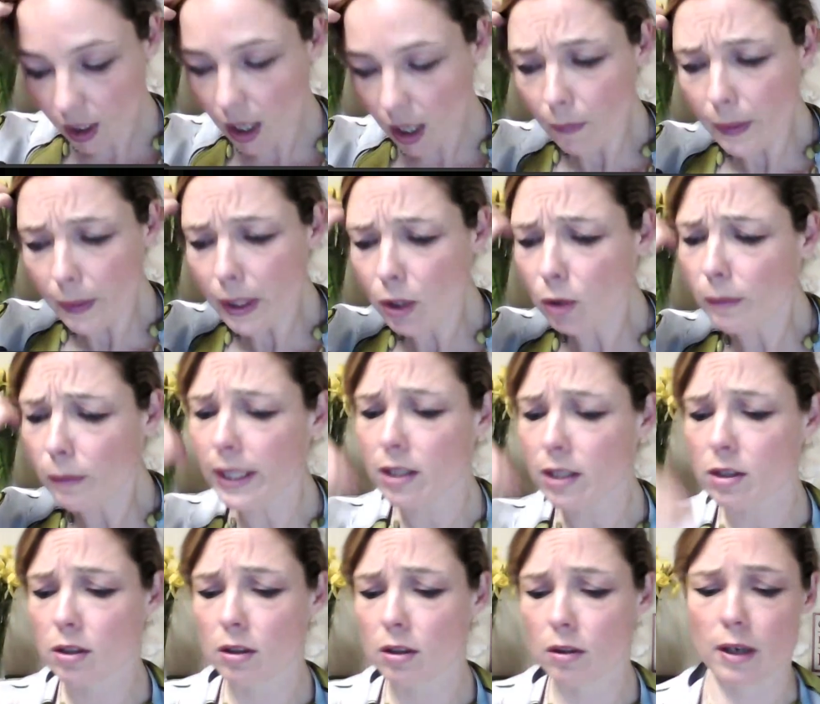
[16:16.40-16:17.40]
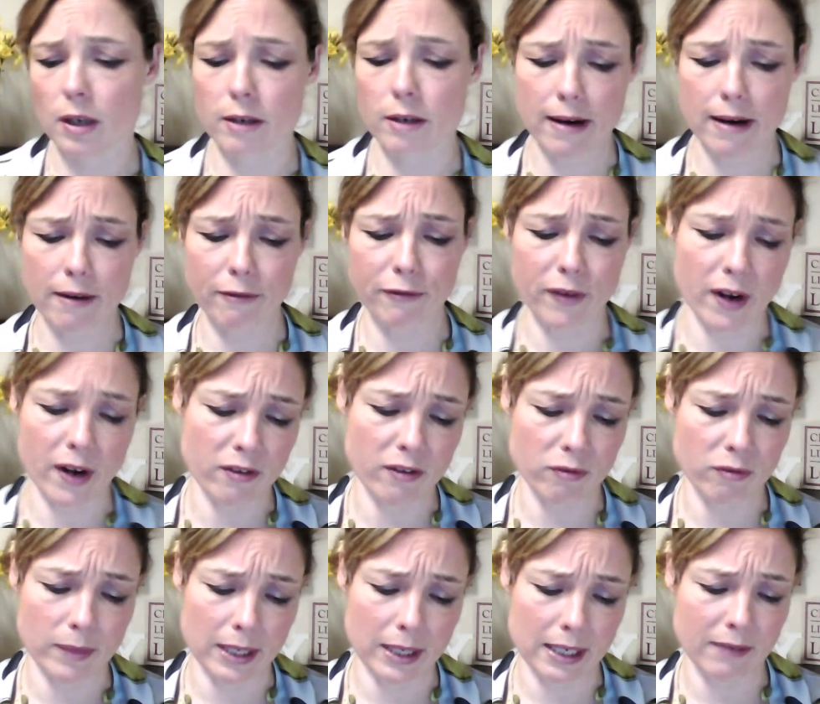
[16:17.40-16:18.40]
And we normally do around 5
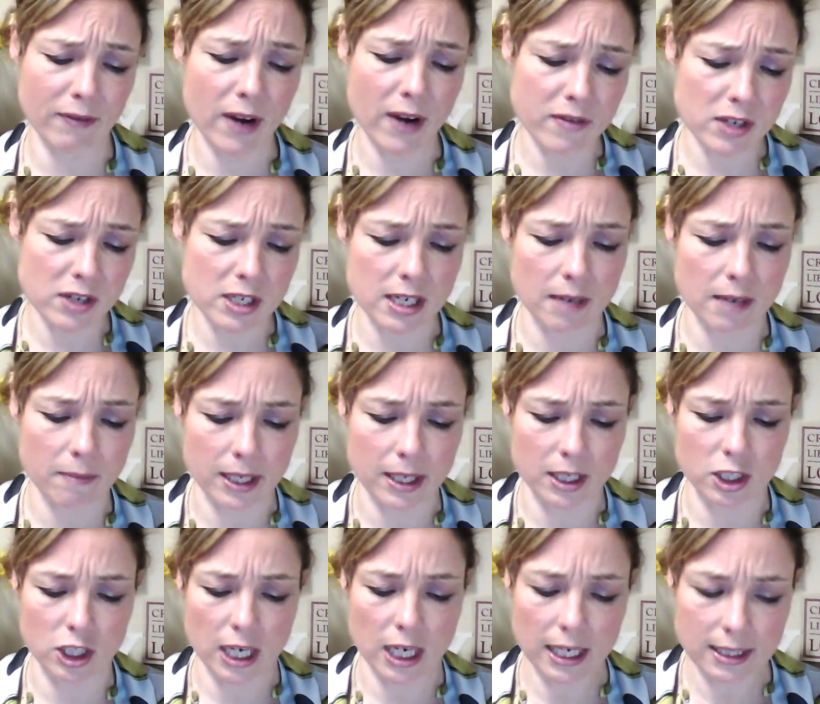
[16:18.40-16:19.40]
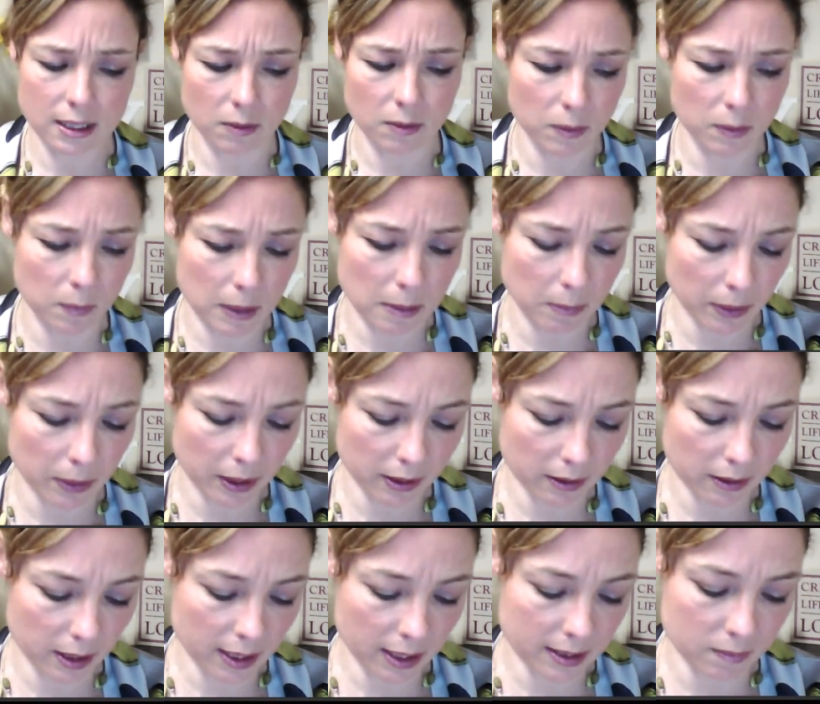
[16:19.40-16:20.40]
to 10 minutes chatting with people
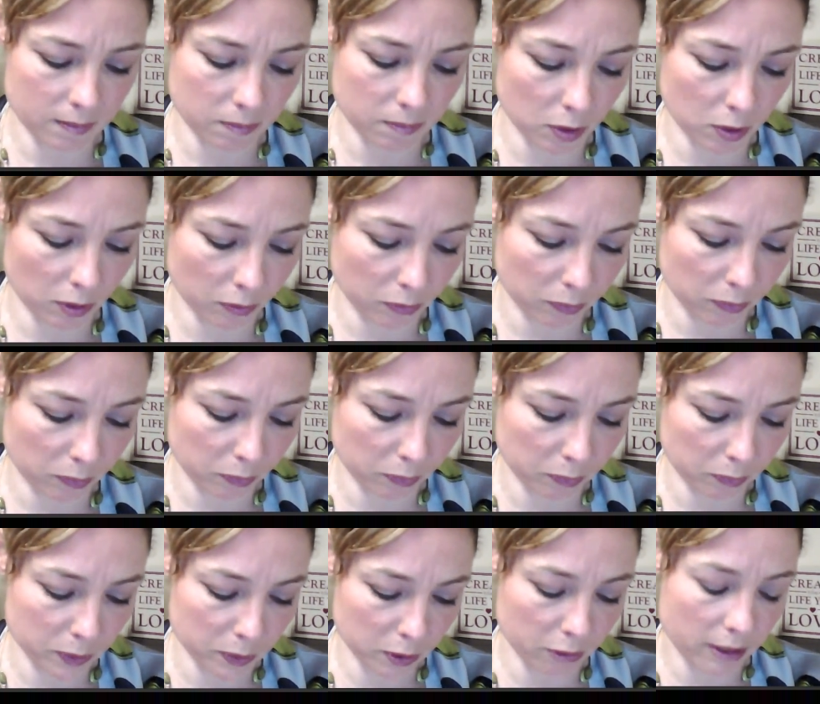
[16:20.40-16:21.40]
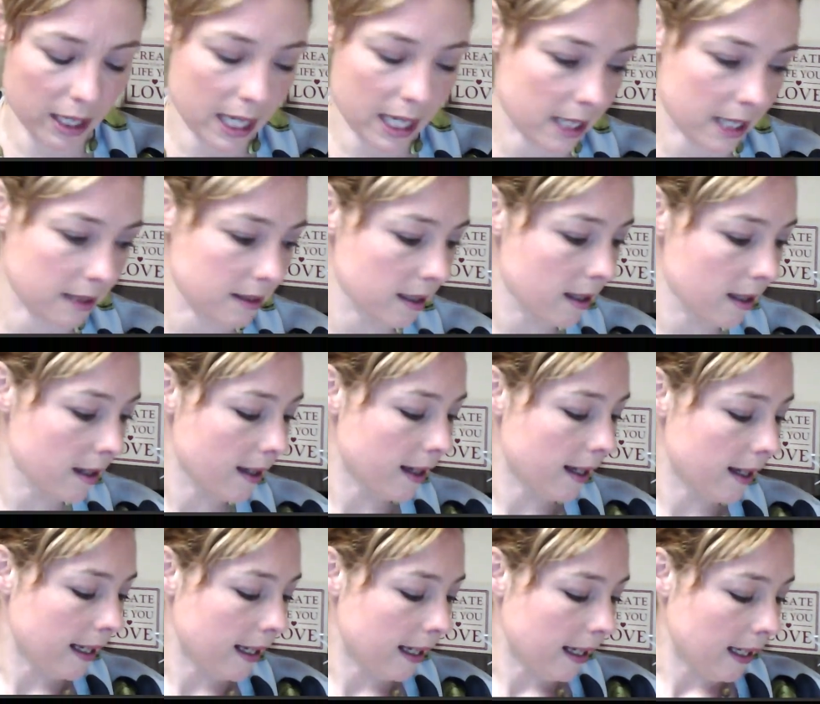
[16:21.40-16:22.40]
at these sort of screenings.
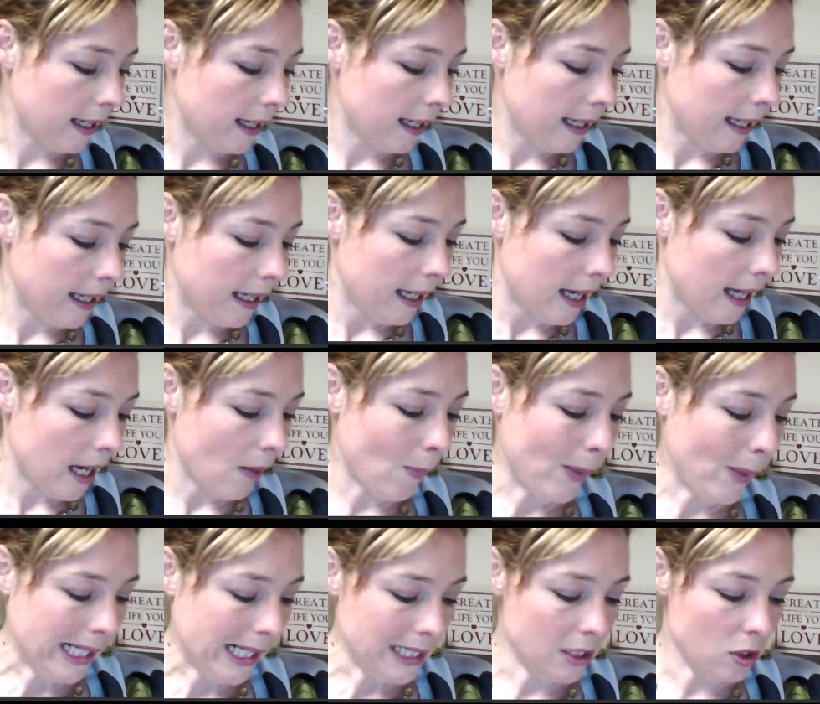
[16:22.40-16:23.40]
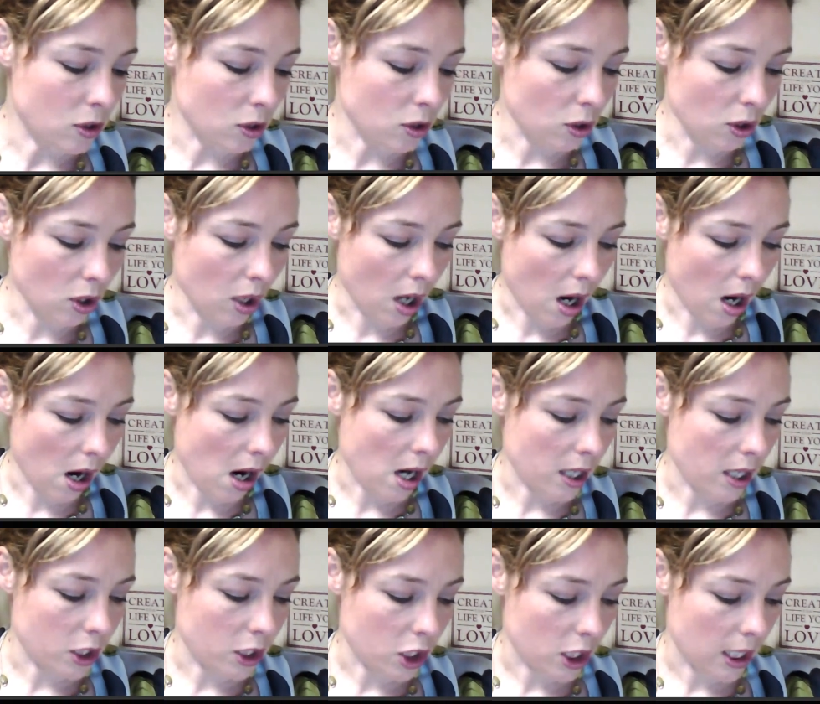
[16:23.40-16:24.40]
And when I saw
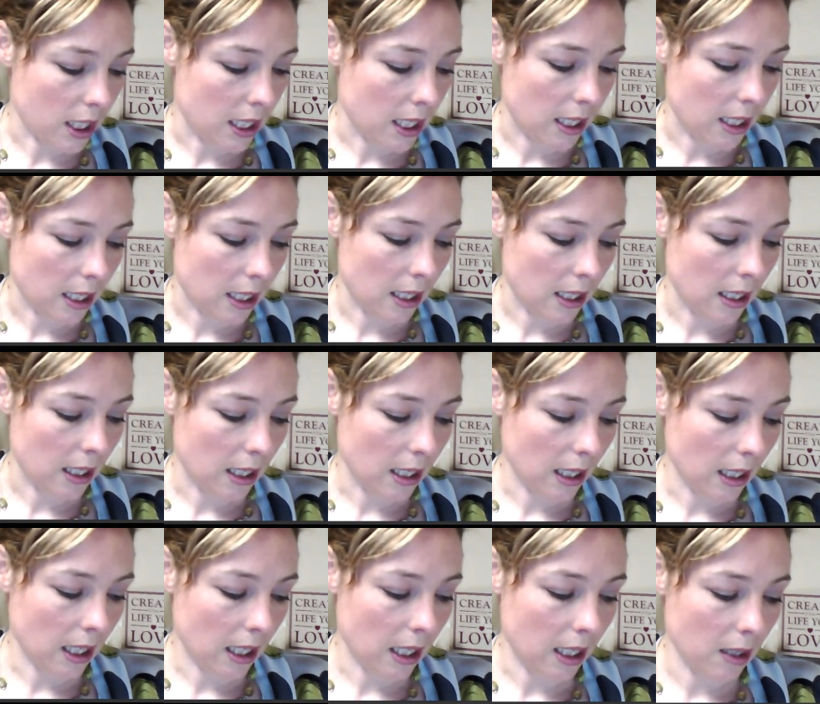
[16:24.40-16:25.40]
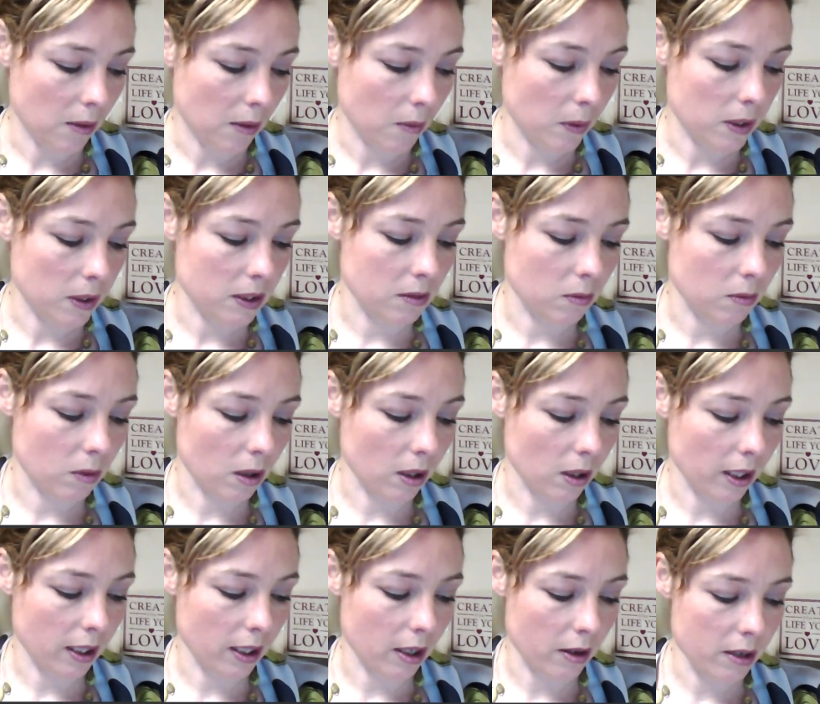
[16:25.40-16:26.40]
Archie, he was
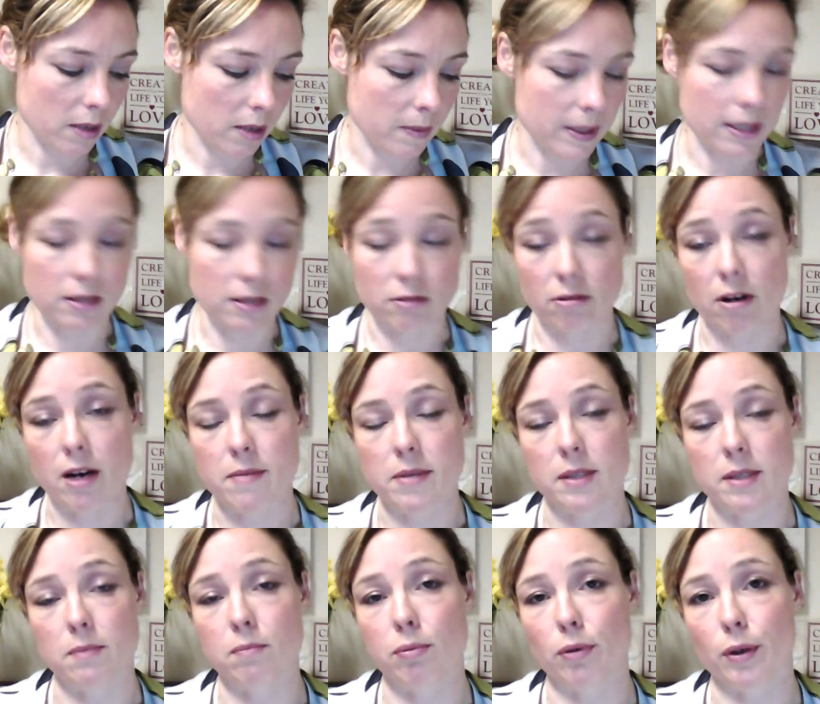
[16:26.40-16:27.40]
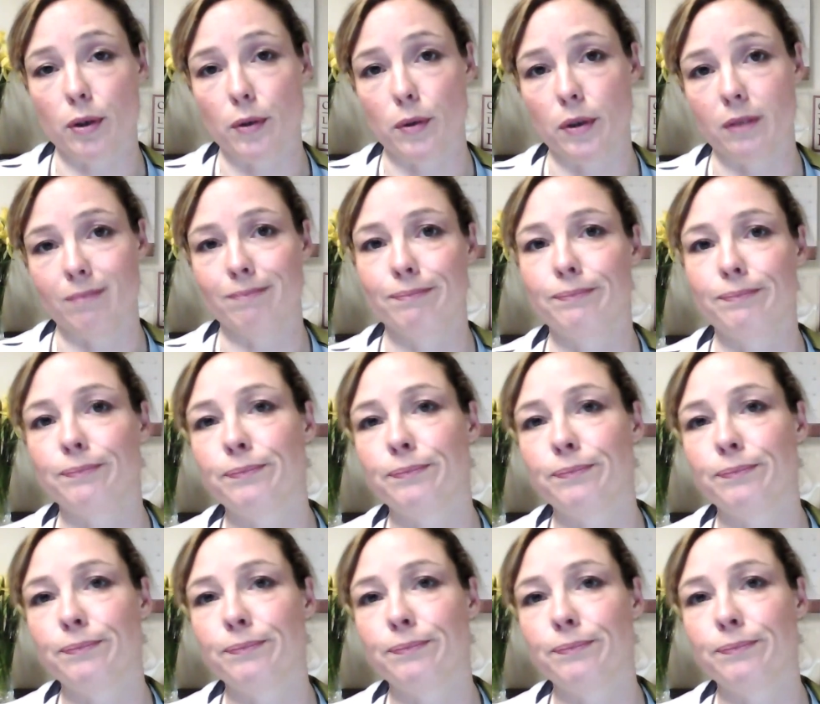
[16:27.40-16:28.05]
what can only be described as broken.